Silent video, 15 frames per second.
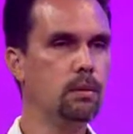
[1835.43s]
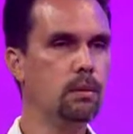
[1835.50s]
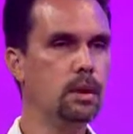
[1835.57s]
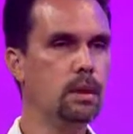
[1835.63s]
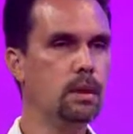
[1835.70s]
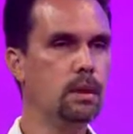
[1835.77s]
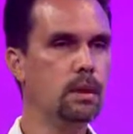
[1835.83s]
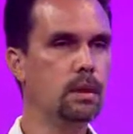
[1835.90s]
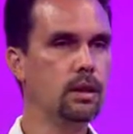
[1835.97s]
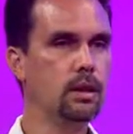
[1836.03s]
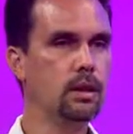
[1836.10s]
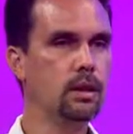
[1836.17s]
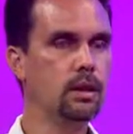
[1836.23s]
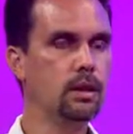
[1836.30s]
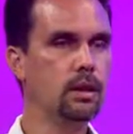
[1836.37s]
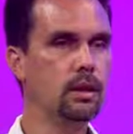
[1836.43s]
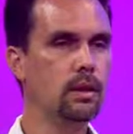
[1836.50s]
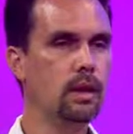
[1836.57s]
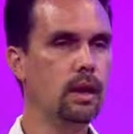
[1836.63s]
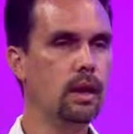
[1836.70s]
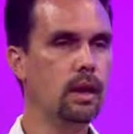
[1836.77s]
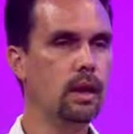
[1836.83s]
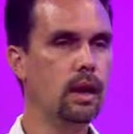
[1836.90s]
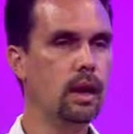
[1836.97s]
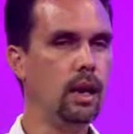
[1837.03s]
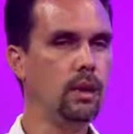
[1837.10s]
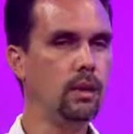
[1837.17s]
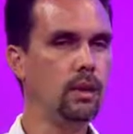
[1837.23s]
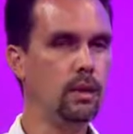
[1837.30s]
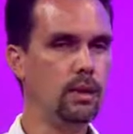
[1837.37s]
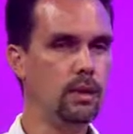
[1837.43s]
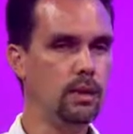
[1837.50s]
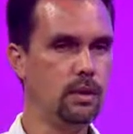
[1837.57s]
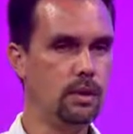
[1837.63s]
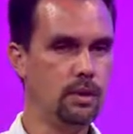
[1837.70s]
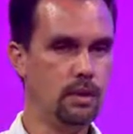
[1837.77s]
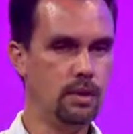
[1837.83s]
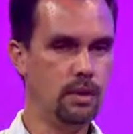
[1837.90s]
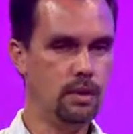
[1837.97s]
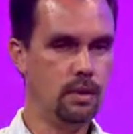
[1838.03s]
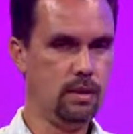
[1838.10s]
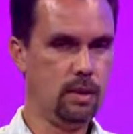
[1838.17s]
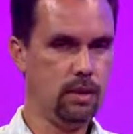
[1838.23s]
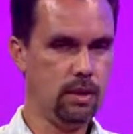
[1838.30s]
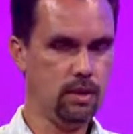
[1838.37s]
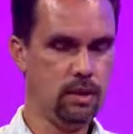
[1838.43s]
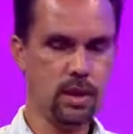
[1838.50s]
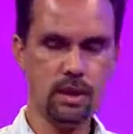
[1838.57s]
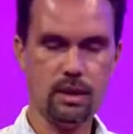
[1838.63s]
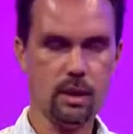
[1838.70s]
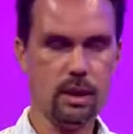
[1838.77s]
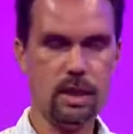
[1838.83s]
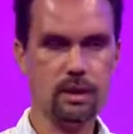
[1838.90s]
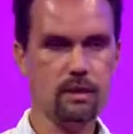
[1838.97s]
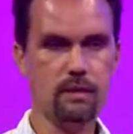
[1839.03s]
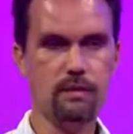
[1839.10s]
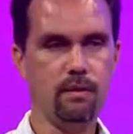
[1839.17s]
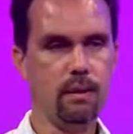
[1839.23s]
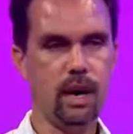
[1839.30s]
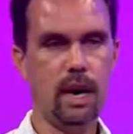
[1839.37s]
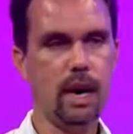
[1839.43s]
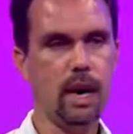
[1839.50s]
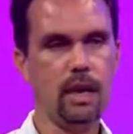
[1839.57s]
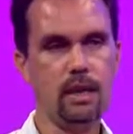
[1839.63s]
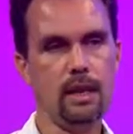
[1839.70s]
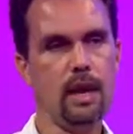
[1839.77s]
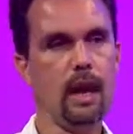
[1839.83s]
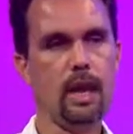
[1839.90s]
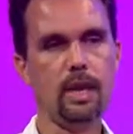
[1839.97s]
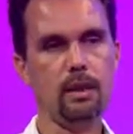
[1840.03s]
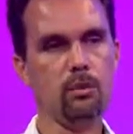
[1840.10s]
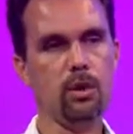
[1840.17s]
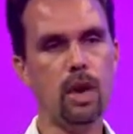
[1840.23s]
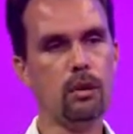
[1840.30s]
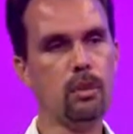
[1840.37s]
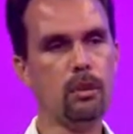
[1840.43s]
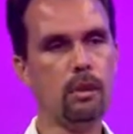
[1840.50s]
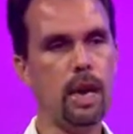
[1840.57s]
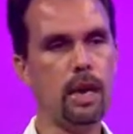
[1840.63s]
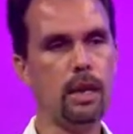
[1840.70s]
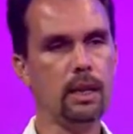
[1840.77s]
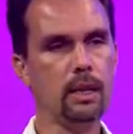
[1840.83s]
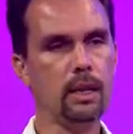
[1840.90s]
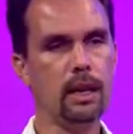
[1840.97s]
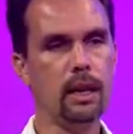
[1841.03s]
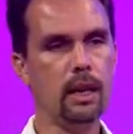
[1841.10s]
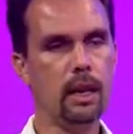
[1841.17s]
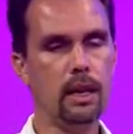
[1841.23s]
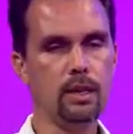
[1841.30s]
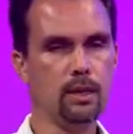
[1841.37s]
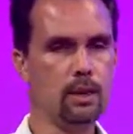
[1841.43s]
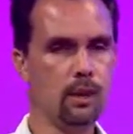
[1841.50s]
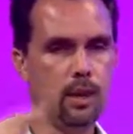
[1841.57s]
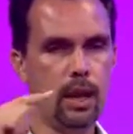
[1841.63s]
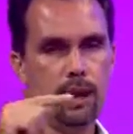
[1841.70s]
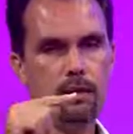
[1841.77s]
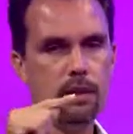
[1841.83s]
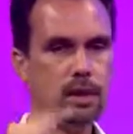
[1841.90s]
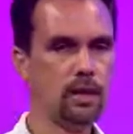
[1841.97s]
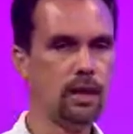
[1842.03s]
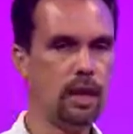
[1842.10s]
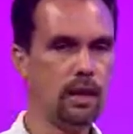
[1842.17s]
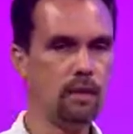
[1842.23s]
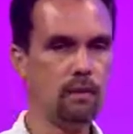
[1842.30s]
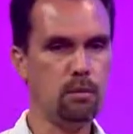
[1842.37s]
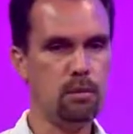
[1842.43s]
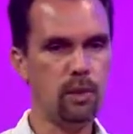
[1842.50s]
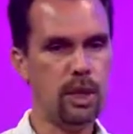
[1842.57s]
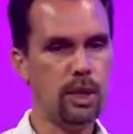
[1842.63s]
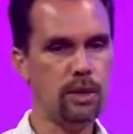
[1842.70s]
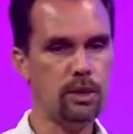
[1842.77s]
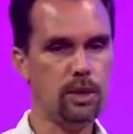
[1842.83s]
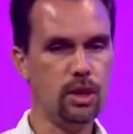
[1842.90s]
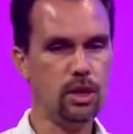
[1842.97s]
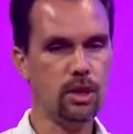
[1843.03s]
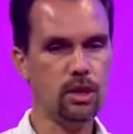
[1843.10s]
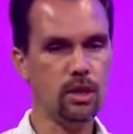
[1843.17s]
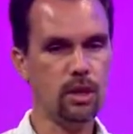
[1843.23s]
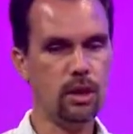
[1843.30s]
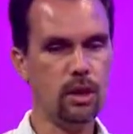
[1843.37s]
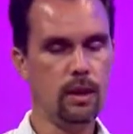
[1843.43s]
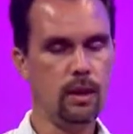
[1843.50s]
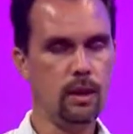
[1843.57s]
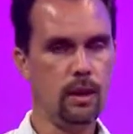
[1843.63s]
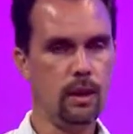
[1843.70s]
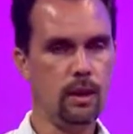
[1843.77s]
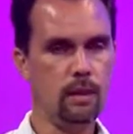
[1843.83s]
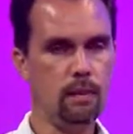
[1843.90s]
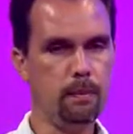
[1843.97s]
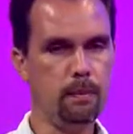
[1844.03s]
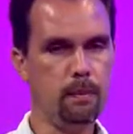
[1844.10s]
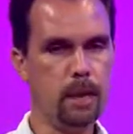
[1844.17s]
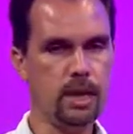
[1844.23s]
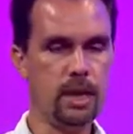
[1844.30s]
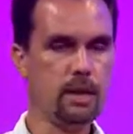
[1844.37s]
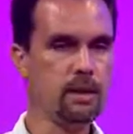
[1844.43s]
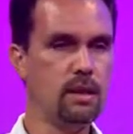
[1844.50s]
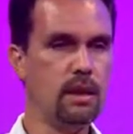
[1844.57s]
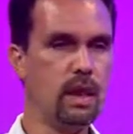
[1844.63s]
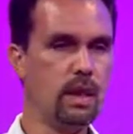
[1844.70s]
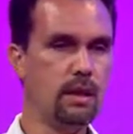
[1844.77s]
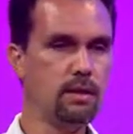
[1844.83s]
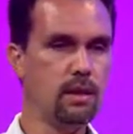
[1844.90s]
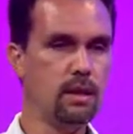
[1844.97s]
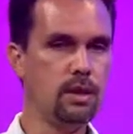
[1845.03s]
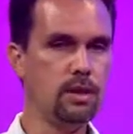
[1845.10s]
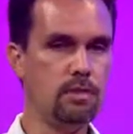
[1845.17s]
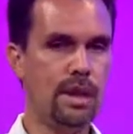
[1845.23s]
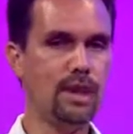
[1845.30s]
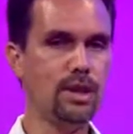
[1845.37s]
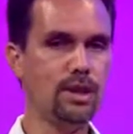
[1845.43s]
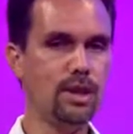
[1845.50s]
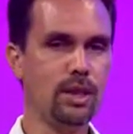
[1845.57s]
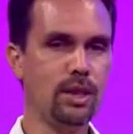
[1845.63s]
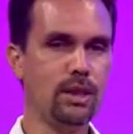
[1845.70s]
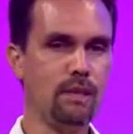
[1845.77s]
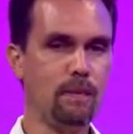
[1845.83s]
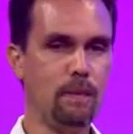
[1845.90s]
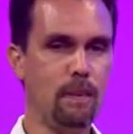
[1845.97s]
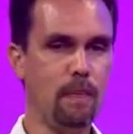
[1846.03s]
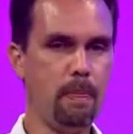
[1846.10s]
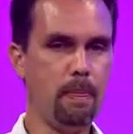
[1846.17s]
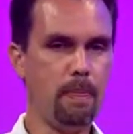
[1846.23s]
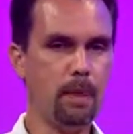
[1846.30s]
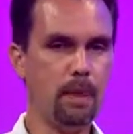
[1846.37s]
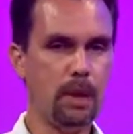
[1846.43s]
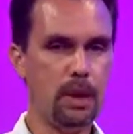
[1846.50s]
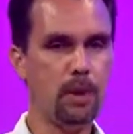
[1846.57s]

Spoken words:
But I would suggest that that's highly, highly problematic. And so you have these kind of breakages, and that's not even to mention the